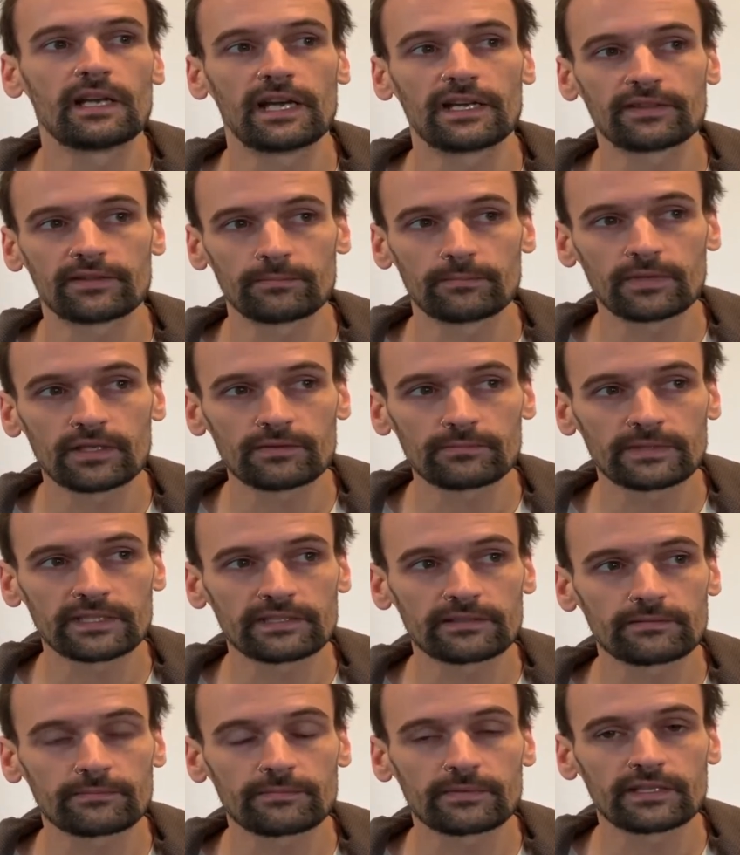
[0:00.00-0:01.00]
At the
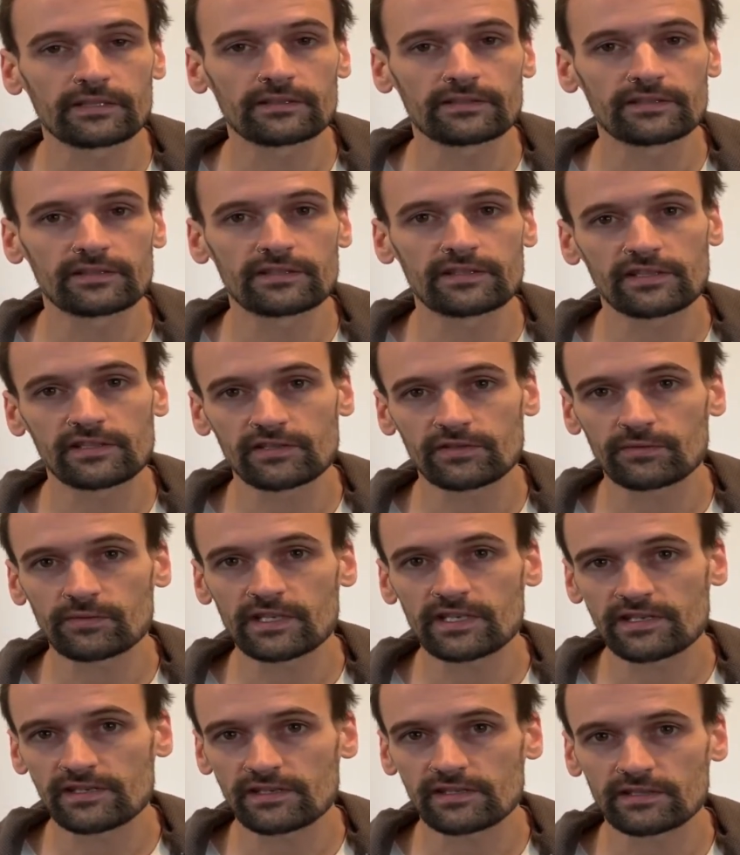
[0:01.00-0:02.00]
moment, there's a
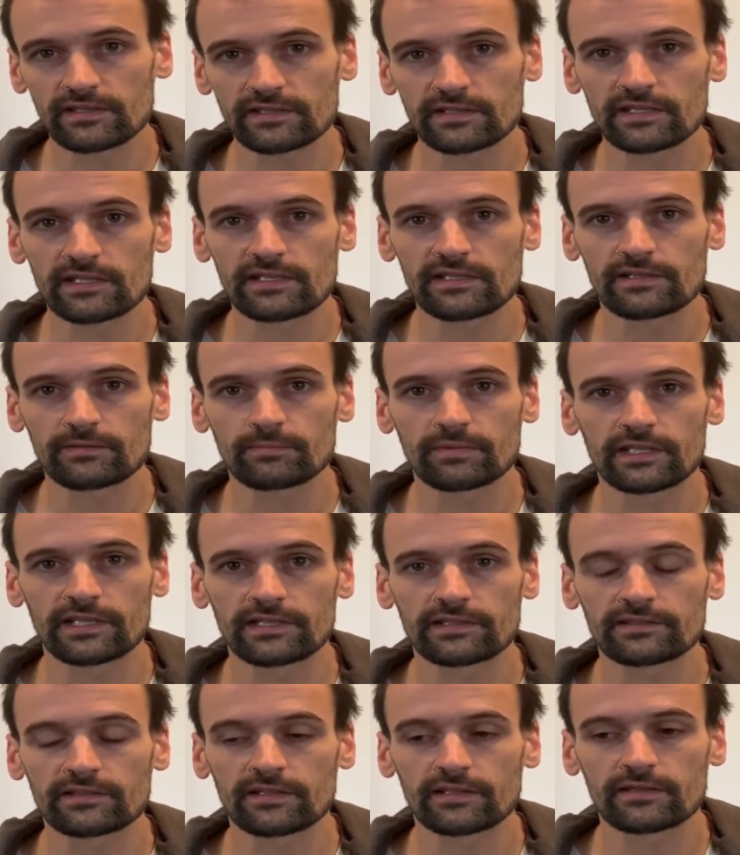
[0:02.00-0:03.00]
situation at the Giza
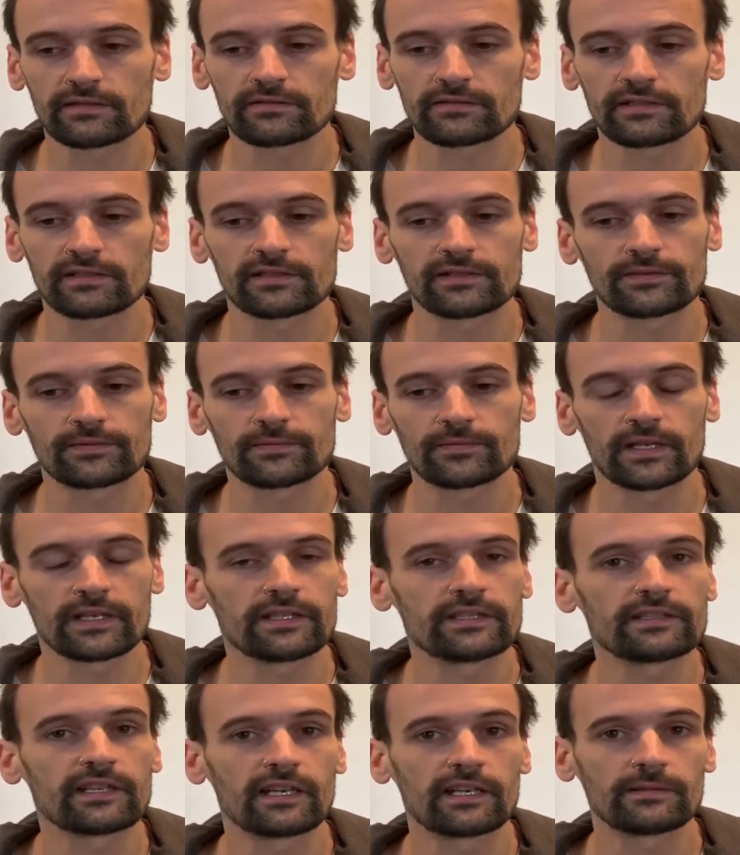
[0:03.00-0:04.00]
Plateau that is
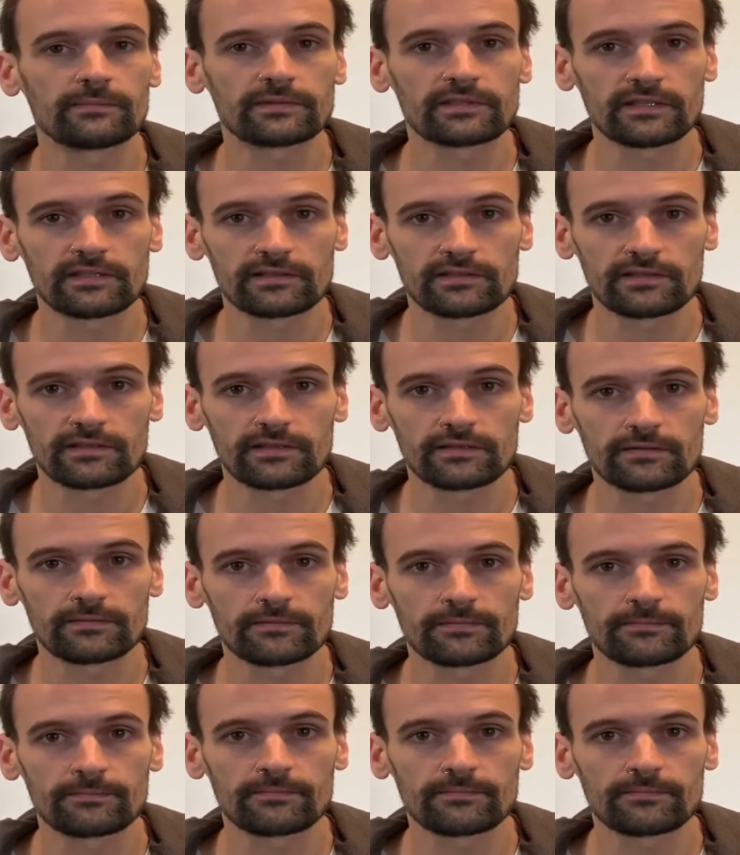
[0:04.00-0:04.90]
very time sensitive,